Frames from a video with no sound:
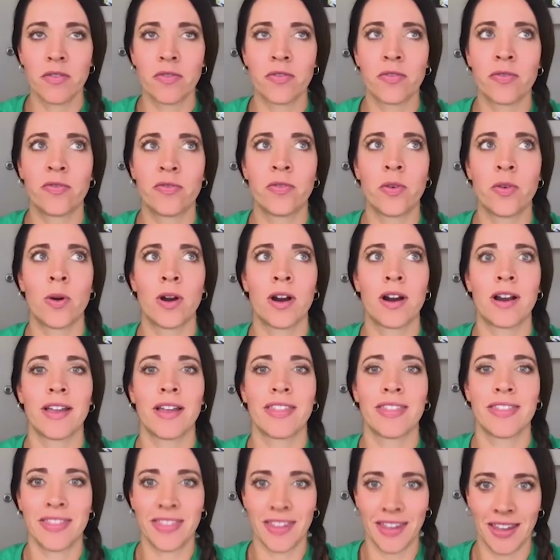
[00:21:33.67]
for
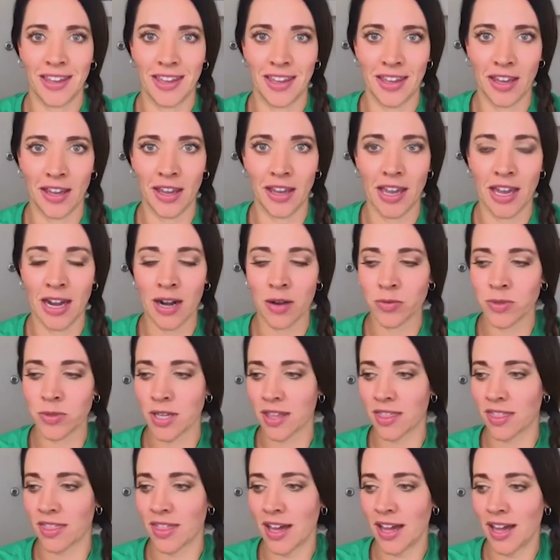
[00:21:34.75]
thinking. And I was
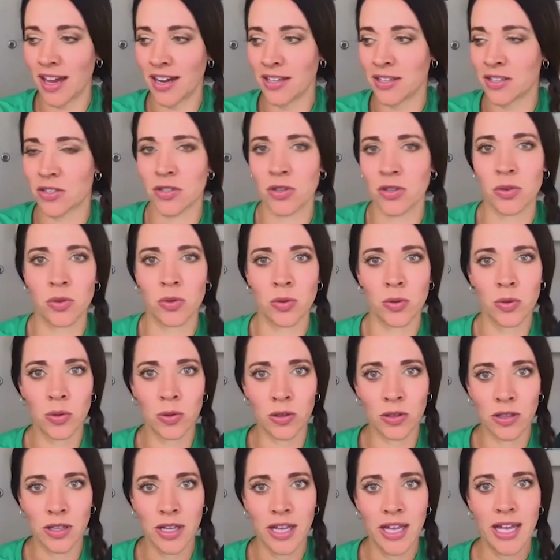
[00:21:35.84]
like, that is
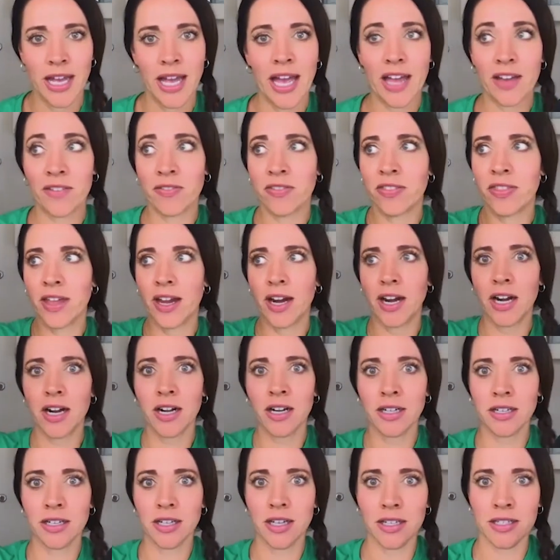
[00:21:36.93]
cool. If
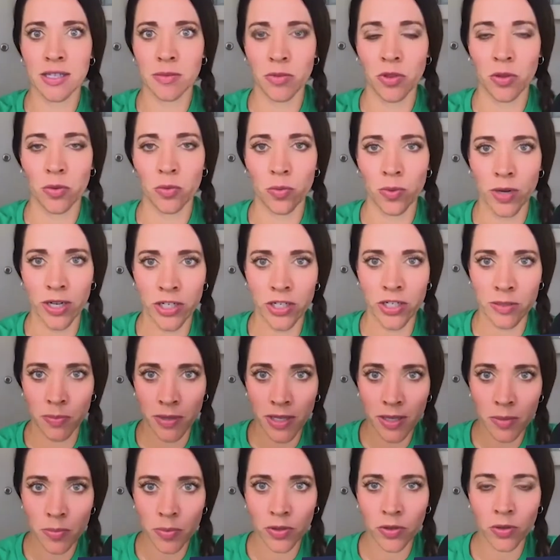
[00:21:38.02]
they're some of the richest
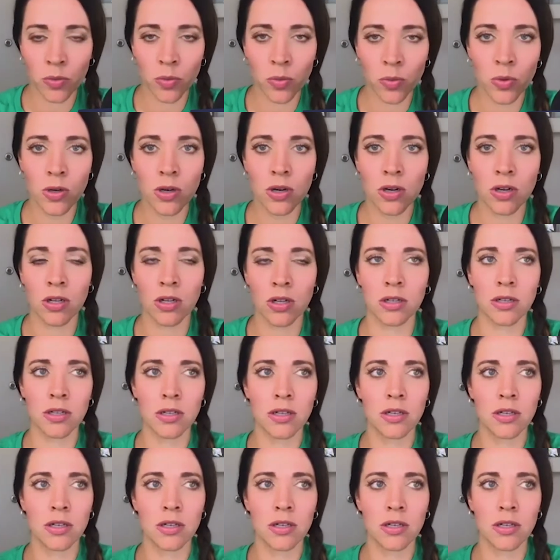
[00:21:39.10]
people in the world,